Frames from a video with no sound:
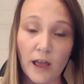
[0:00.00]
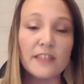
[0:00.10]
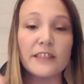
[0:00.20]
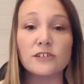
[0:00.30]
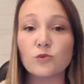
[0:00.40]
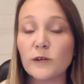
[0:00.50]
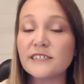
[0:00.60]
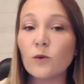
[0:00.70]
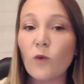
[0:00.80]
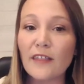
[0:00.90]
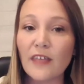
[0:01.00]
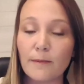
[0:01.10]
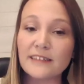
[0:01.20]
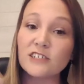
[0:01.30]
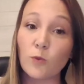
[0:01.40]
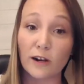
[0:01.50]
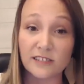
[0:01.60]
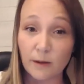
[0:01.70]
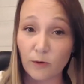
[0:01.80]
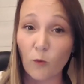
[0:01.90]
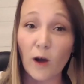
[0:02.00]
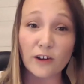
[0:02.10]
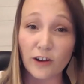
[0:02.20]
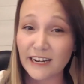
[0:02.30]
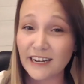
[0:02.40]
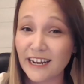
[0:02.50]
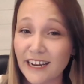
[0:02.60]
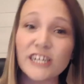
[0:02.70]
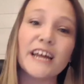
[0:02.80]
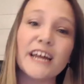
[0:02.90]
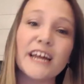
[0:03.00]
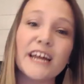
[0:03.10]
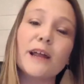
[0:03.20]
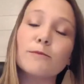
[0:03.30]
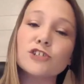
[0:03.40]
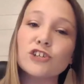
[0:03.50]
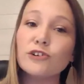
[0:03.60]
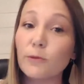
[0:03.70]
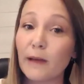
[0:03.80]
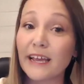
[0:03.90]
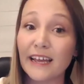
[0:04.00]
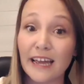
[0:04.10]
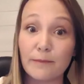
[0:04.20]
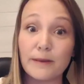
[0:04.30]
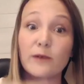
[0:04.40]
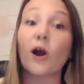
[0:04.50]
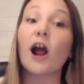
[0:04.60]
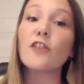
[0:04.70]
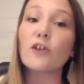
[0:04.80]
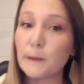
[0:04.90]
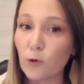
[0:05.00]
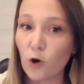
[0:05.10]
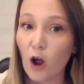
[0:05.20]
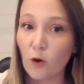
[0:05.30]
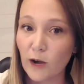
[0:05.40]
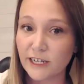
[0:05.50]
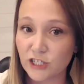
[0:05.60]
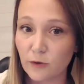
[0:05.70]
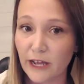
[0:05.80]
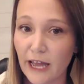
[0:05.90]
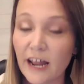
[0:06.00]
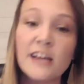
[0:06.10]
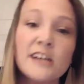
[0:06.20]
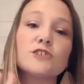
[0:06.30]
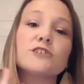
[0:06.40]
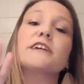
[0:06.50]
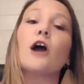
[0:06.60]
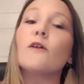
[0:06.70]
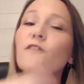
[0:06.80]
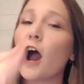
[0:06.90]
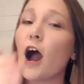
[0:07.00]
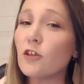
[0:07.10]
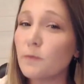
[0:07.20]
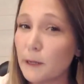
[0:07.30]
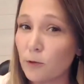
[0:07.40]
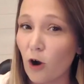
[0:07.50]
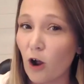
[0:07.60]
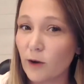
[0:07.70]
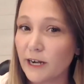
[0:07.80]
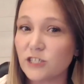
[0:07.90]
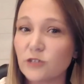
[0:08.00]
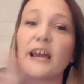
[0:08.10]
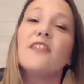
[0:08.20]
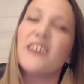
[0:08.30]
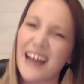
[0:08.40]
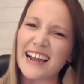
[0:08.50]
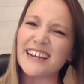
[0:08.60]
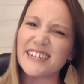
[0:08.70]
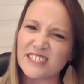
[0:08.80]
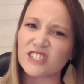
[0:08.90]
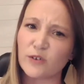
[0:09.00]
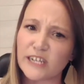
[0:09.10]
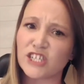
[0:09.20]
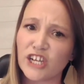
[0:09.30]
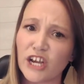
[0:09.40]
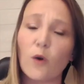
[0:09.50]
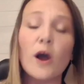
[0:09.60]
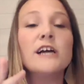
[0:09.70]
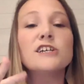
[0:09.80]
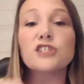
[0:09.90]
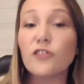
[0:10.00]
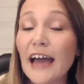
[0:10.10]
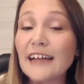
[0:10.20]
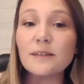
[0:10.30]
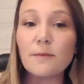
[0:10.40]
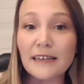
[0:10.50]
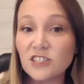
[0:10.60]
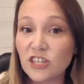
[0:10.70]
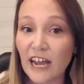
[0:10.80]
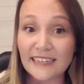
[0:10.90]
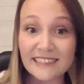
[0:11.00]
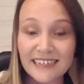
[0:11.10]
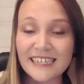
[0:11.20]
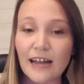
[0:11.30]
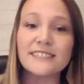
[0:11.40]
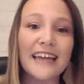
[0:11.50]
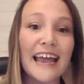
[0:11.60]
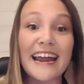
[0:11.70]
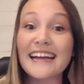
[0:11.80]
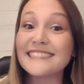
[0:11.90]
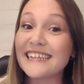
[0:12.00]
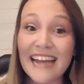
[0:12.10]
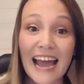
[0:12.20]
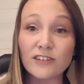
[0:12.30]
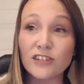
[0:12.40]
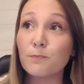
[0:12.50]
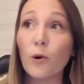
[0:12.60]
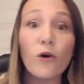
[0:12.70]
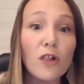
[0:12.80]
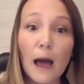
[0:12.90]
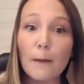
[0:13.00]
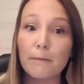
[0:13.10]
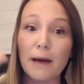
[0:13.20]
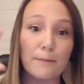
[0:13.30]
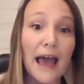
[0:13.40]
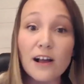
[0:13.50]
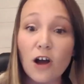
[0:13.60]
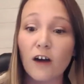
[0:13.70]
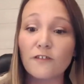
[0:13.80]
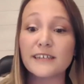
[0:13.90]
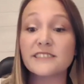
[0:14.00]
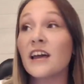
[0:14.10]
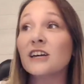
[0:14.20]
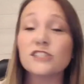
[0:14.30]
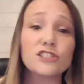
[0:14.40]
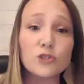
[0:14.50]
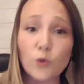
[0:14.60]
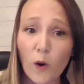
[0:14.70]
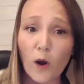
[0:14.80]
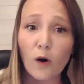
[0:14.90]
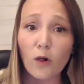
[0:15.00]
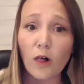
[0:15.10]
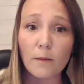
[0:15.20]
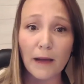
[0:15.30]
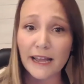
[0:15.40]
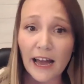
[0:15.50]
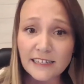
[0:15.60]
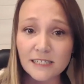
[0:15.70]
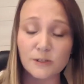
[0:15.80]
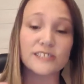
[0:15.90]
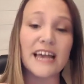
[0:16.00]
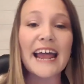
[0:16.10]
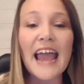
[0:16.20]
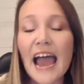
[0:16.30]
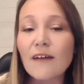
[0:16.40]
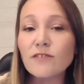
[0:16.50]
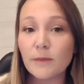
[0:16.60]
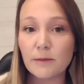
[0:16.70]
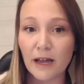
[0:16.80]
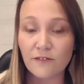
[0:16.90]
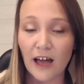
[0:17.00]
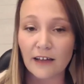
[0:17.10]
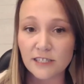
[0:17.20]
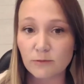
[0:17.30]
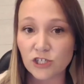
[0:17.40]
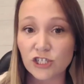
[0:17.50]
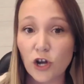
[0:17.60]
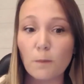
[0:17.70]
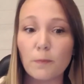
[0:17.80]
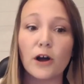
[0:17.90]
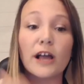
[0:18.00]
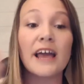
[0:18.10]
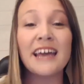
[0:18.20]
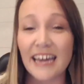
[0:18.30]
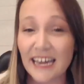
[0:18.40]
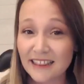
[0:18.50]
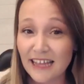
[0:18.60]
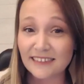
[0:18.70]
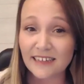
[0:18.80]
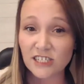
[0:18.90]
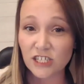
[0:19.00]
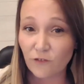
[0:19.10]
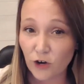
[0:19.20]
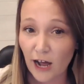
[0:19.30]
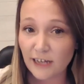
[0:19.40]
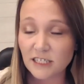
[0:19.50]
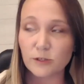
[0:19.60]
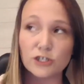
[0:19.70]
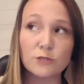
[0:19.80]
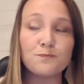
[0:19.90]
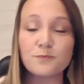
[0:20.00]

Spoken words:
There's reason why that message works. Number 1, you're ending in a question, and number 2, you're making it be where other people are already doing it. So it's like, oh, if other people are already doing it, then I need to do it too. So that's the message that I sent out today, and I didn't have to pull up my back office to scroll my customers. I have them in my 5 subjects notebook in that section for customers.